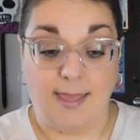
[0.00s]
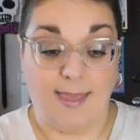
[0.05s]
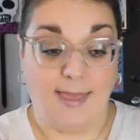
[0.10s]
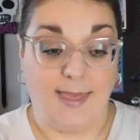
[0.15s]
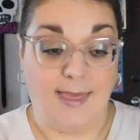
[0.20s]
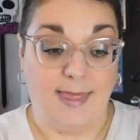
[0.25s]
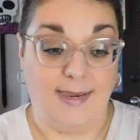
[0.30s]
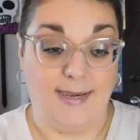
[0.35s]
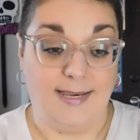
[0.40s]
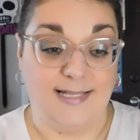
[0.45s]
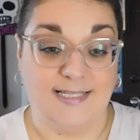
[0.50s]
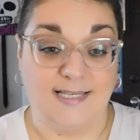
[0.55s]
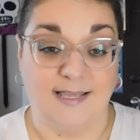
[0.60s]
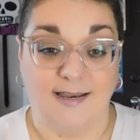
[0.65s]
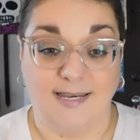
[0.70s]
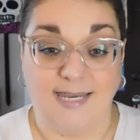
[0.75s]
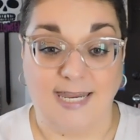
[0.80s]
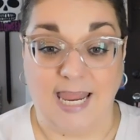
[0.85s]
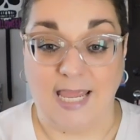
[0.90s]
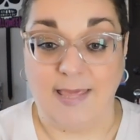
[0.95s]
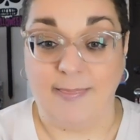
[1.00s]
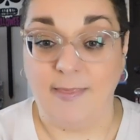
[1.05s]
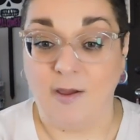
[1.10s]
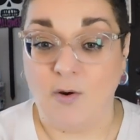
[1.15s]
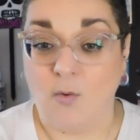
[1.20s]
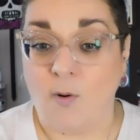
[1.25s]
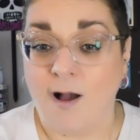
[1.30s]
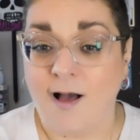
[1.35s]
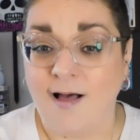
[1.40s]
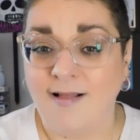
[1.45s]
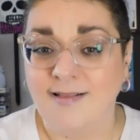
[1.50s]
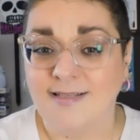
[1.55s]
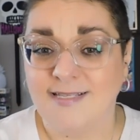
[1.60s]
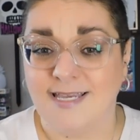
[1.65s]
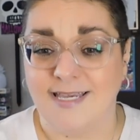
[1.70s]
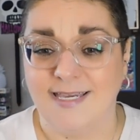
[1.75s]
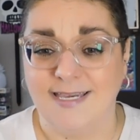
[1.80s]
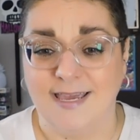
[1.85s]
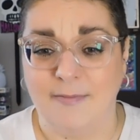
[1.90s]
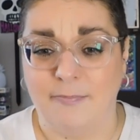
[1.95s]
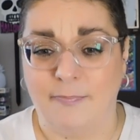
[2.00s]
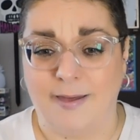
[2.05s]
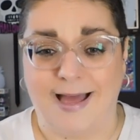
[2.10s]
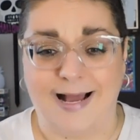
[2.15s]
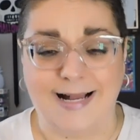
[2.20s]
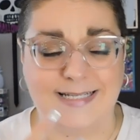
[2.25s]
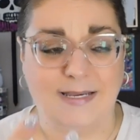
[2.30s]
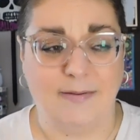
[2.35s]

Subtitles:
And it's gonna take me a while to get back